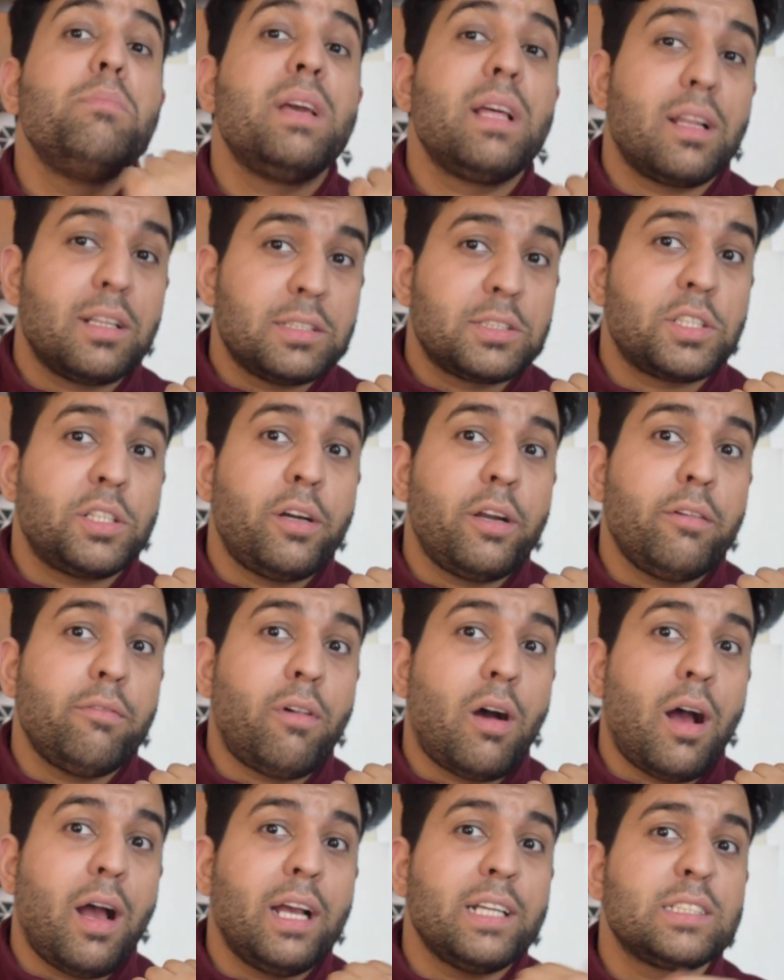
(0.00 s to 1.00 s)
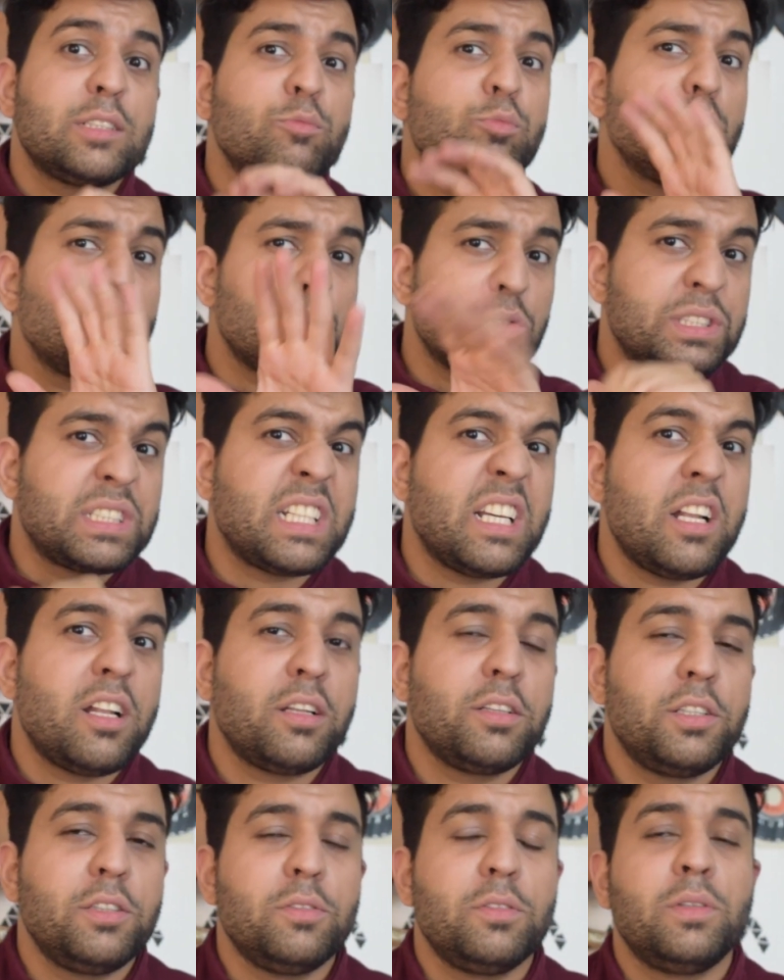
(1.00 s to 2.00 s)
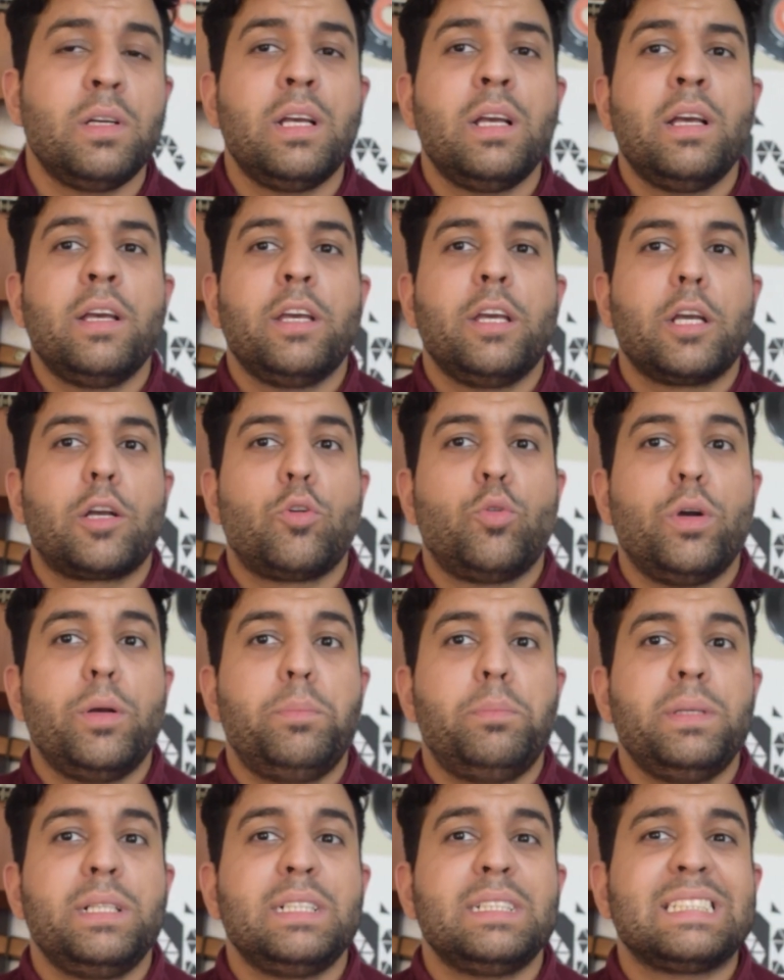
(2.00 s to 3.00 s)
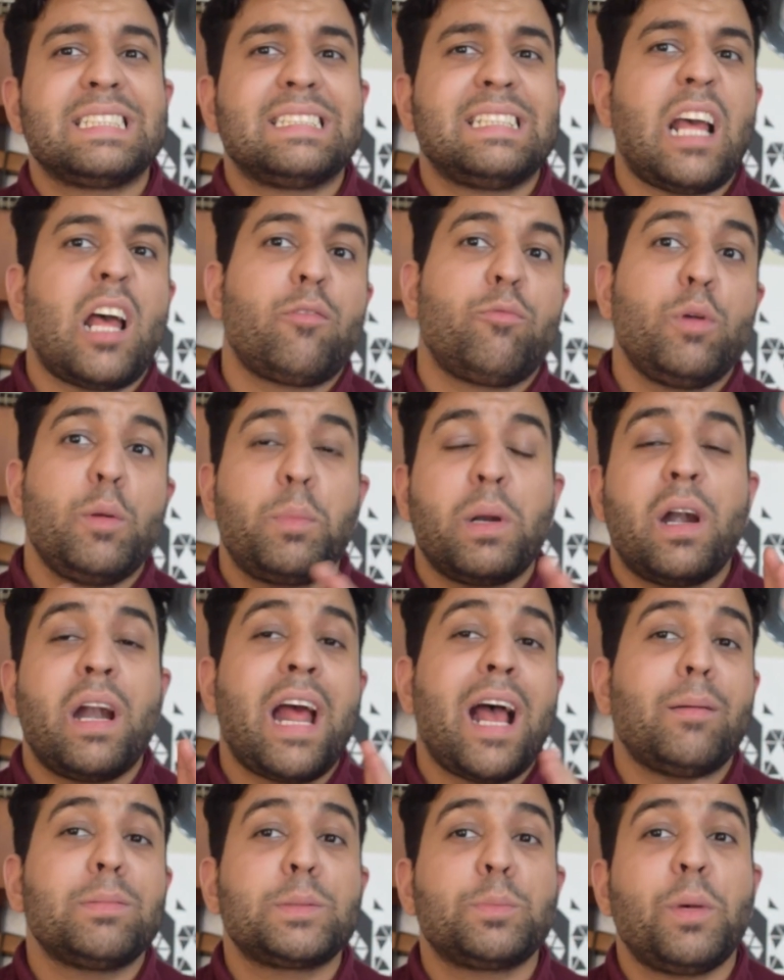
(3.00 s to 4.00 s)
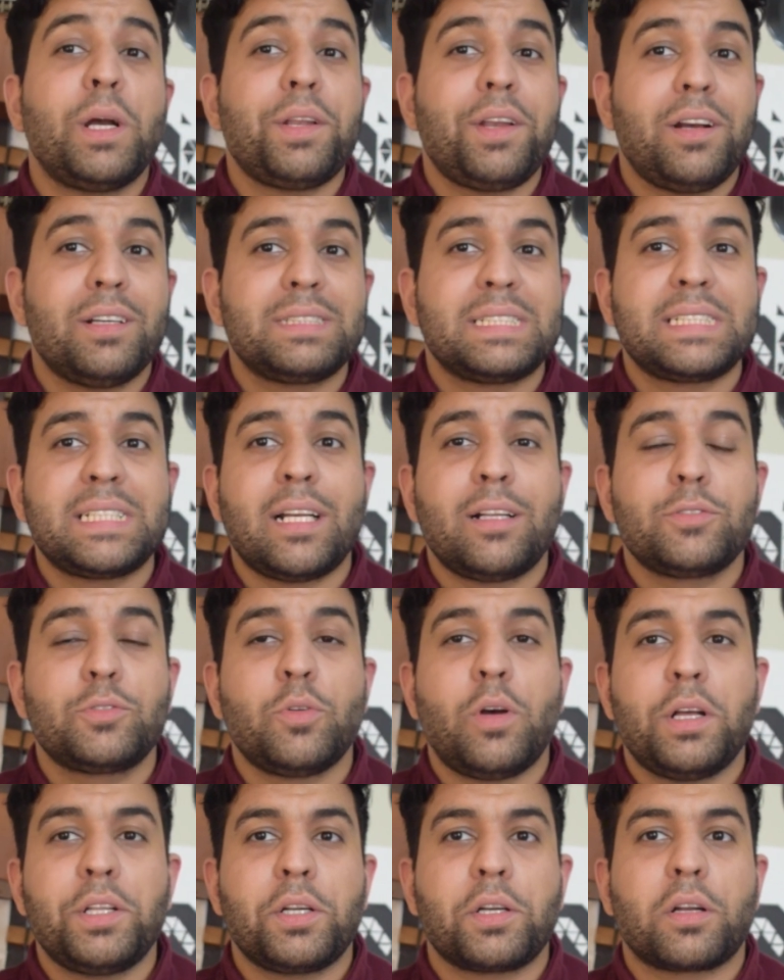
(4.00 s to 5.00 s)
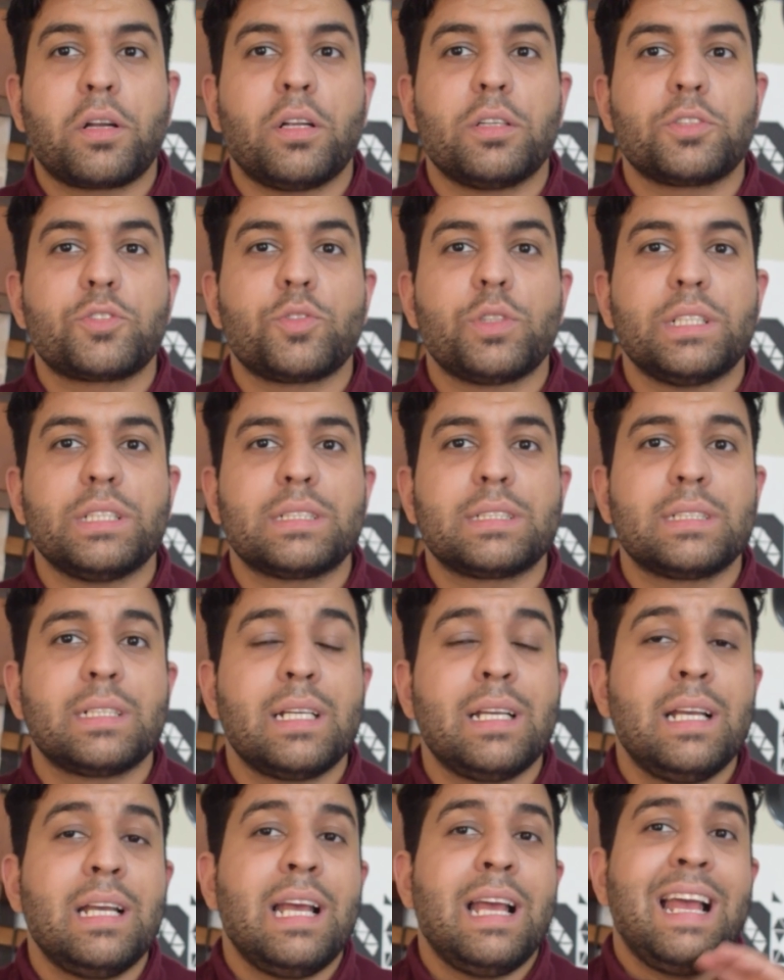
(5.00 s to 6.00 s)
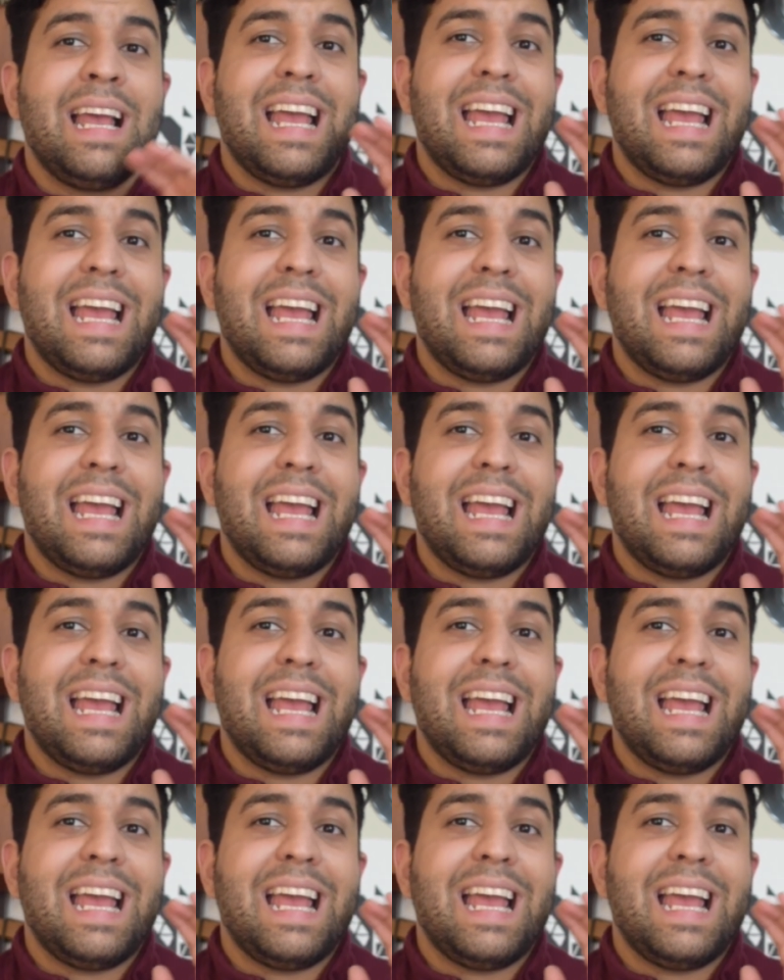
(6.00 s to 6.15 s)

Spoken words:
Military wise, we will sell you equipments that we perhaps might not sell to other countries.